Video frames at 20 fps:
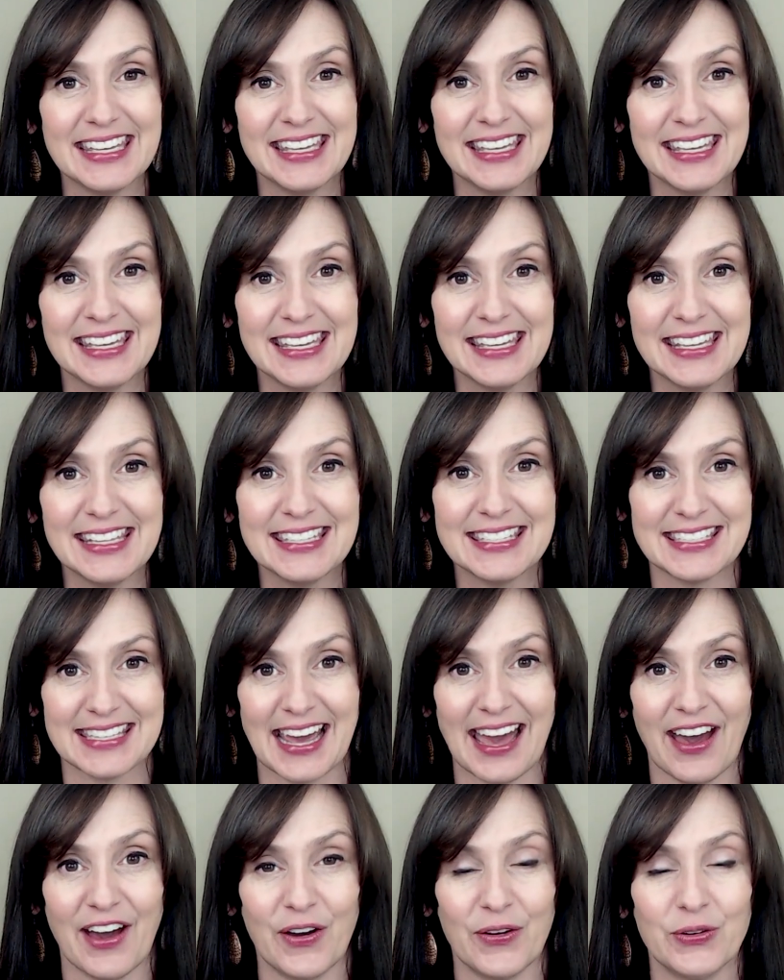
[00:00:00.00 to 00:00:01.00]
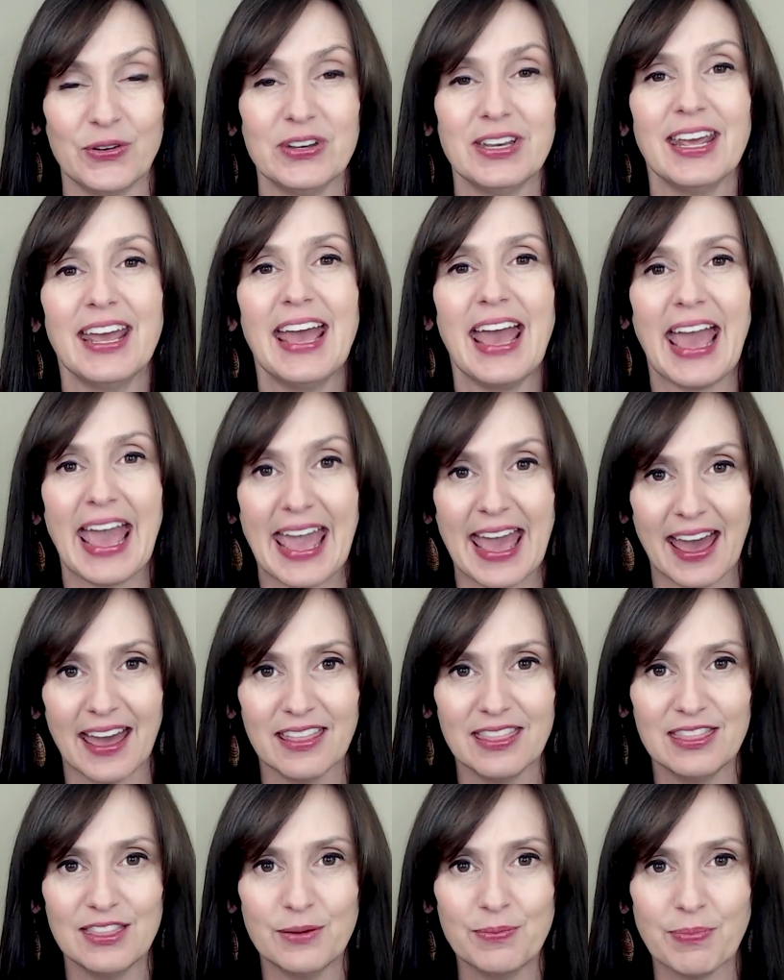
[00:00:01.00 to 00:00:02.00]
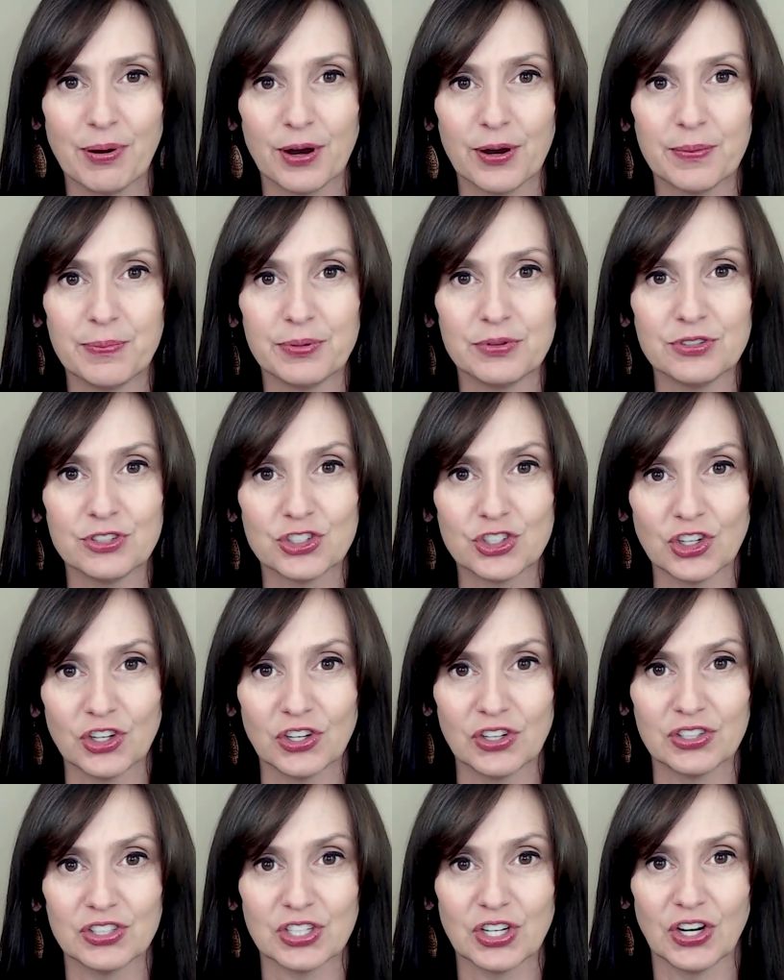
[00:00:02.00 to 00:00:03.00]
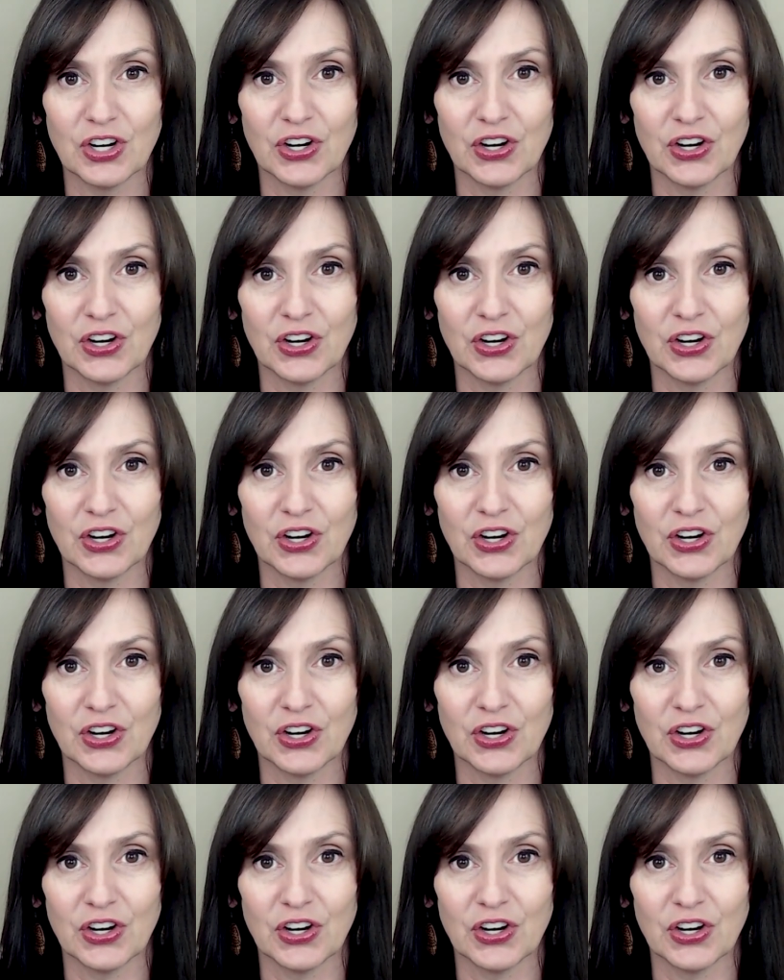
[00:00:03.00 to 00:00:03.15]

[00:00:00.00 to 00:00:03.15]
e sound and the purple shirt